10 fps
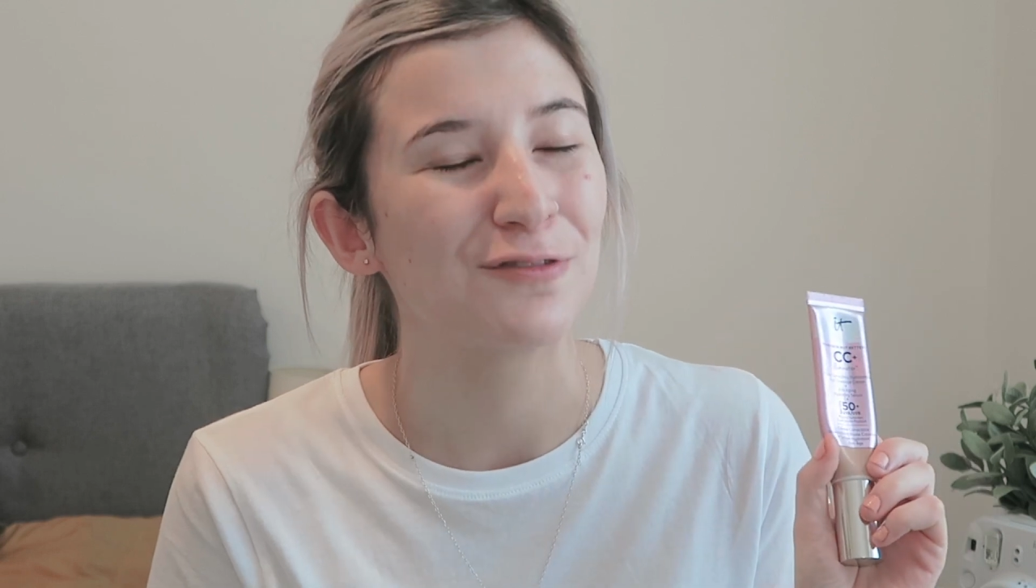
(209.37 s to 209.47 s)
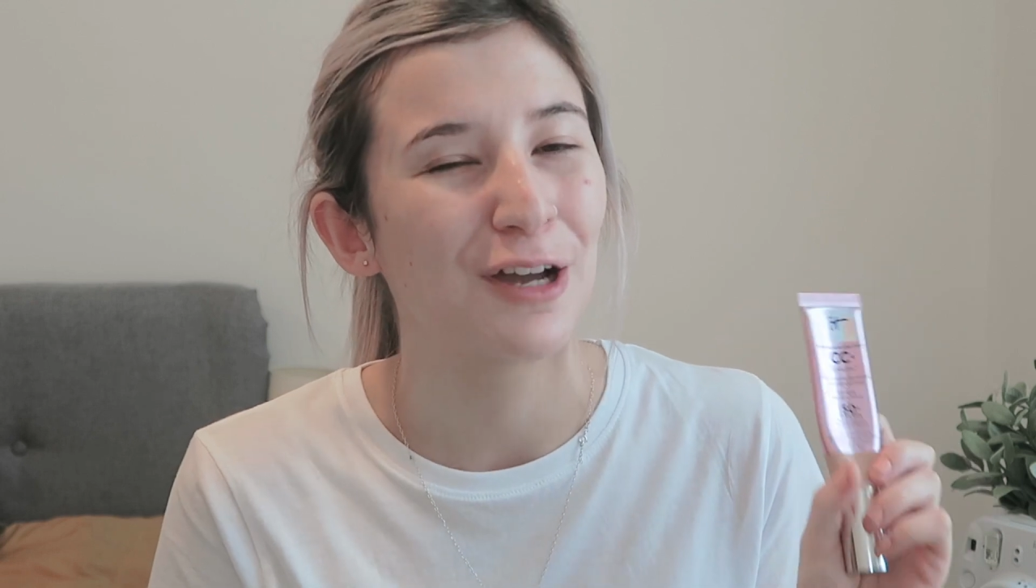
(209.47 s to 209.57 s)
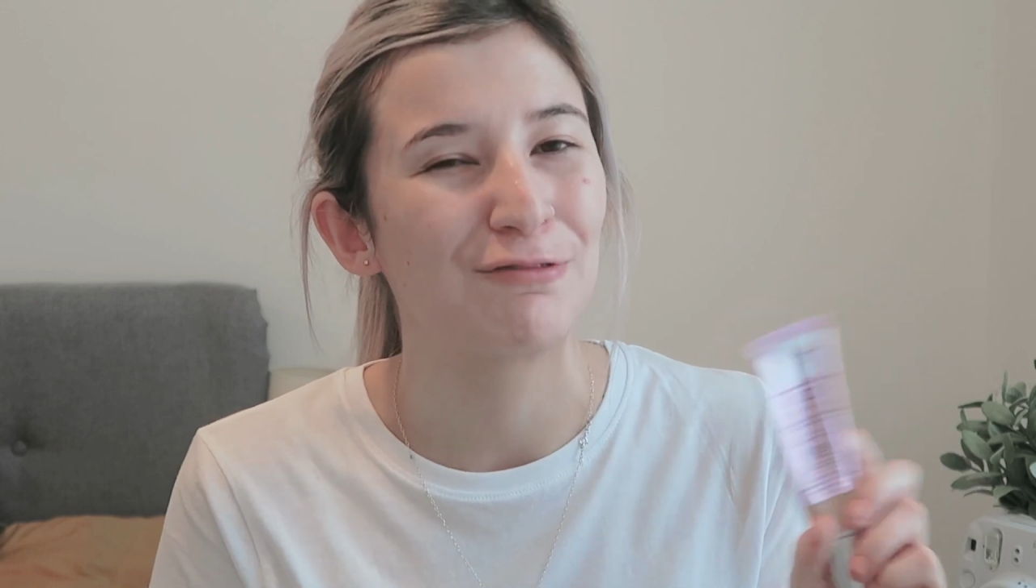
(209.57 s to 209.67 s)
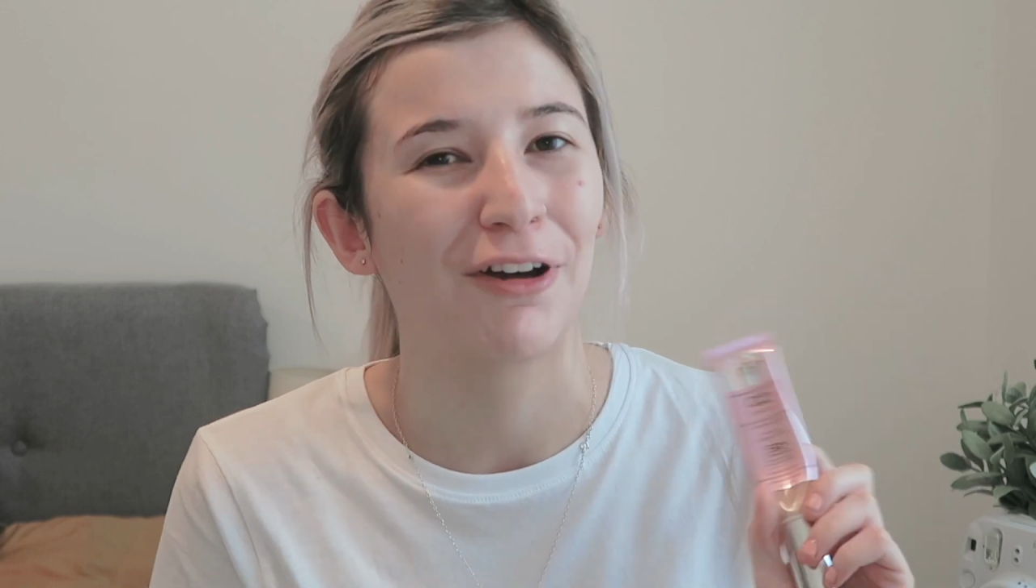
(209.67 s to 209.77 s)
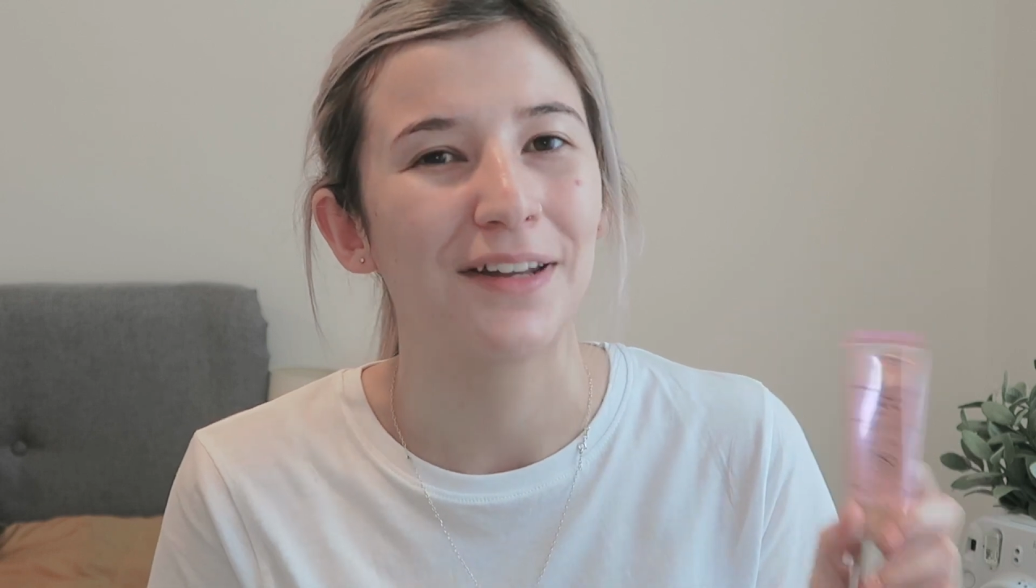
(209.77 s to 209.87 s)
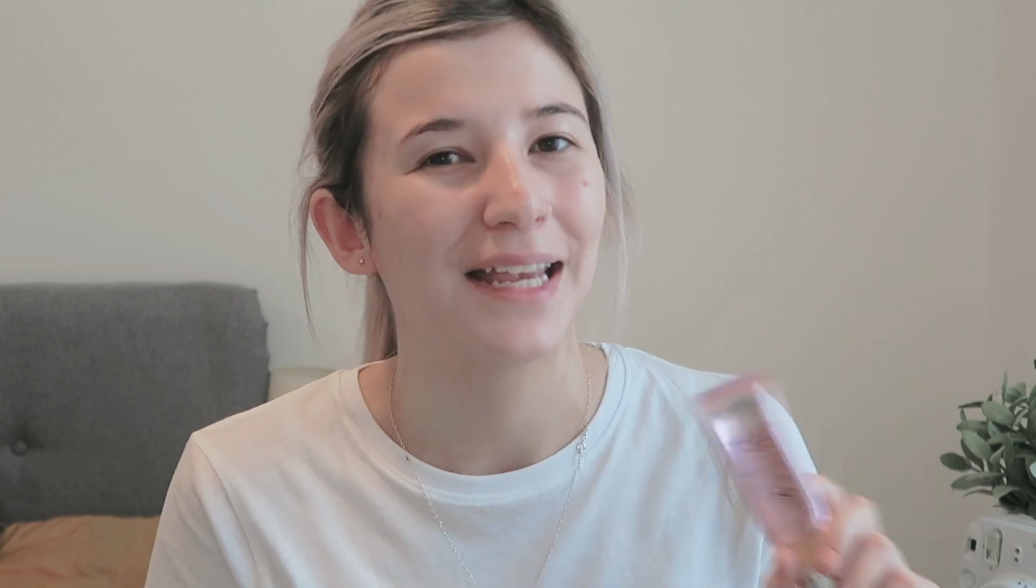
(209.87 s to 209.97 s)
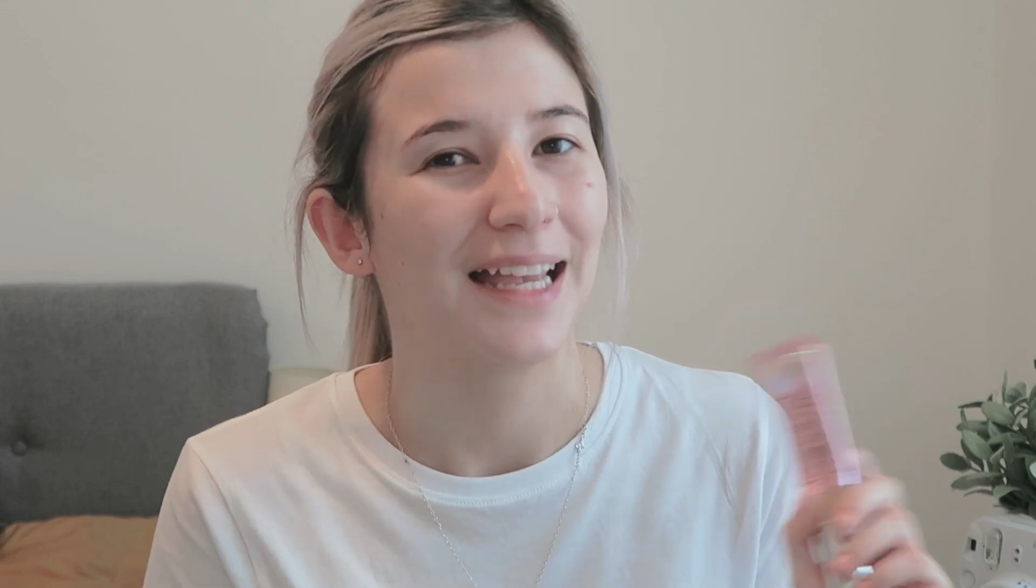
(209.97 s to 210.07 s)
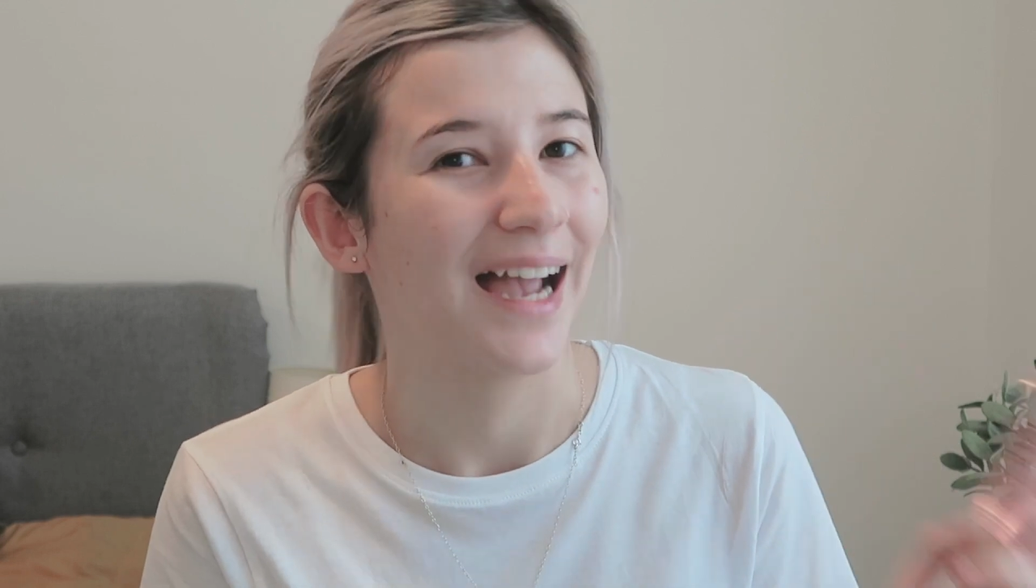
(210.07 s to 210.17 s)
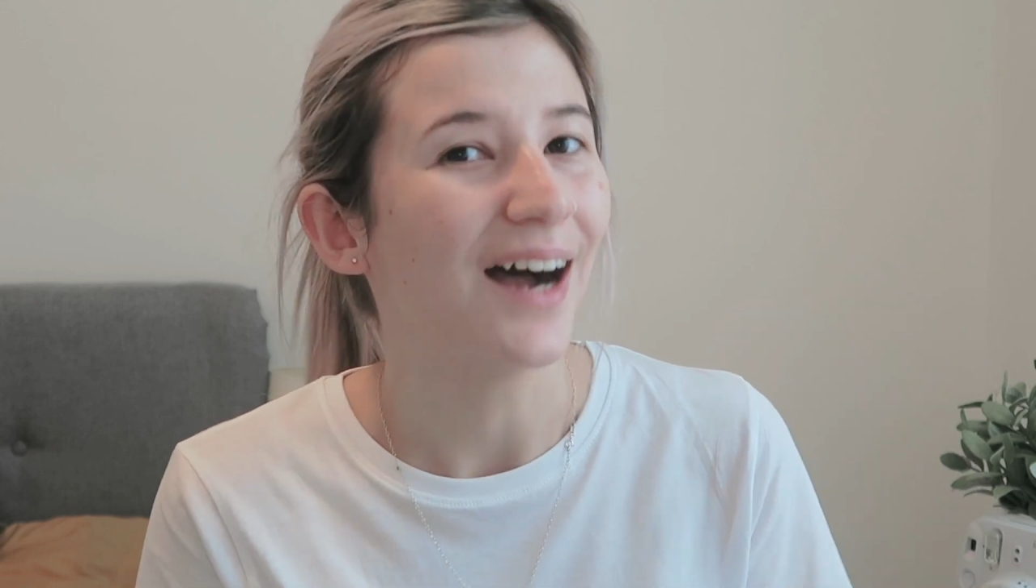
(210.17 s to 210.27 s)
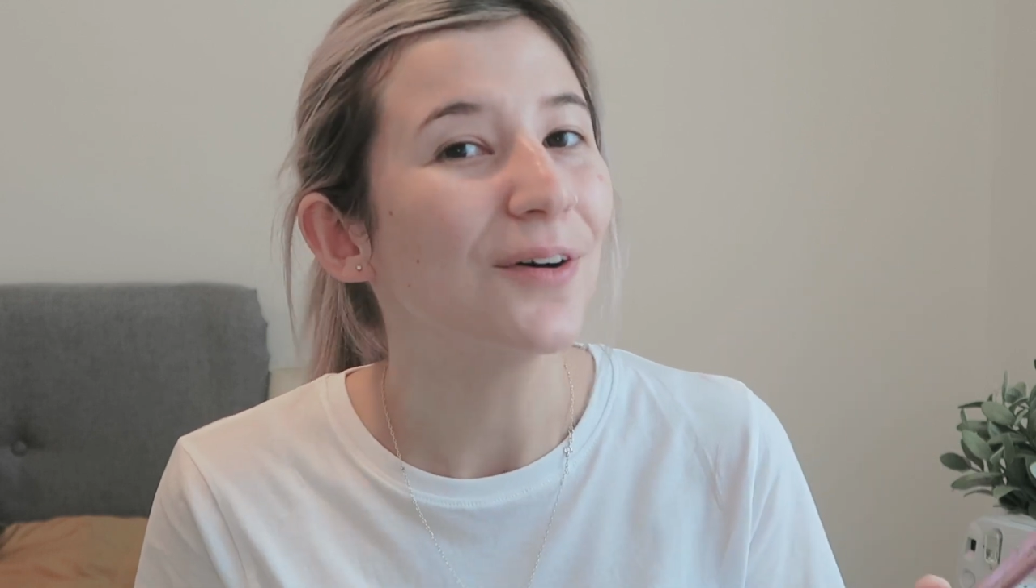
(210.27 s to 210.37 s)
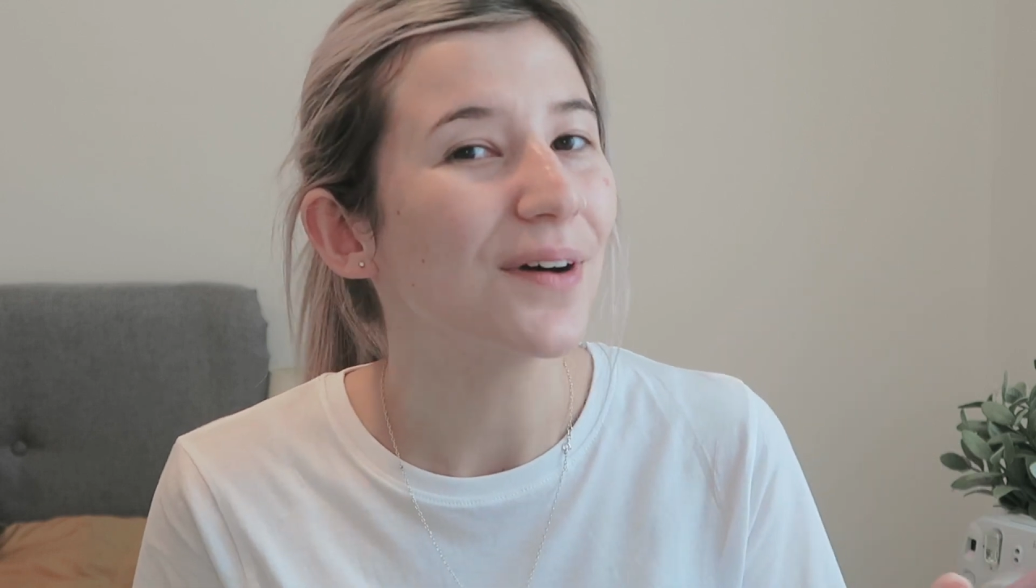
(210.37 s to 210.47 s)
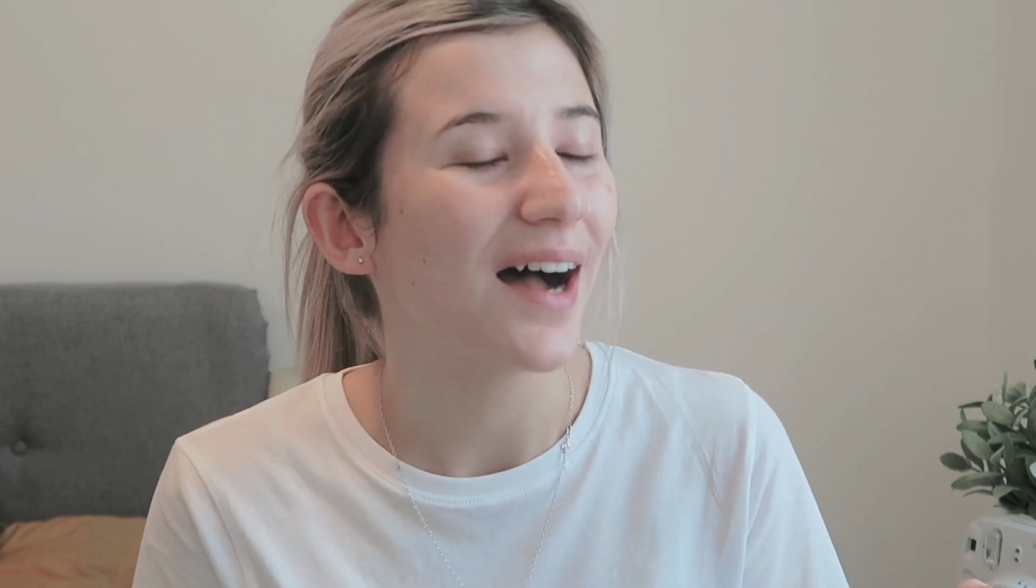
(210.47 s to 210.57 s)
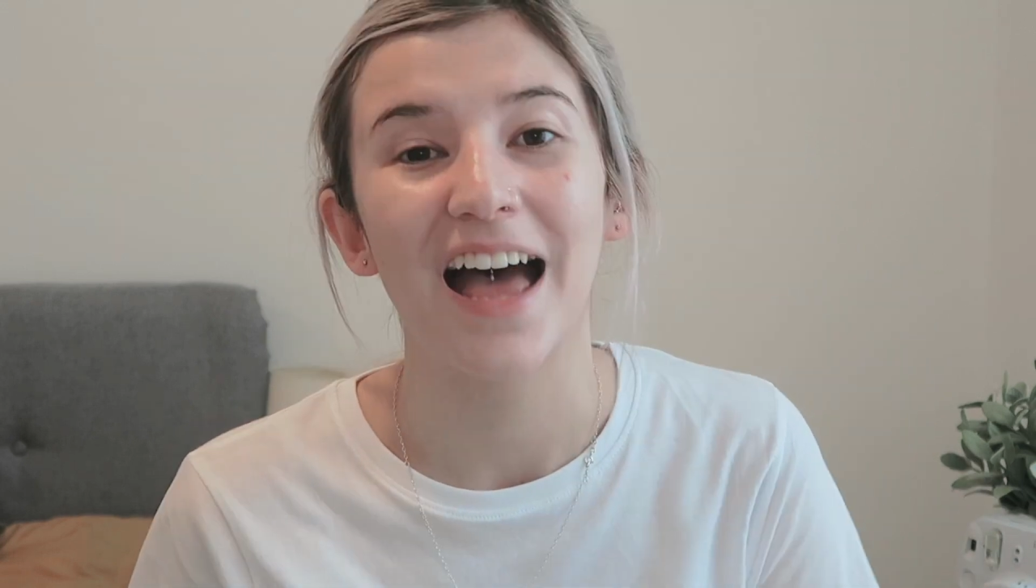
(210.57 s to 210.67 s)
like running it out.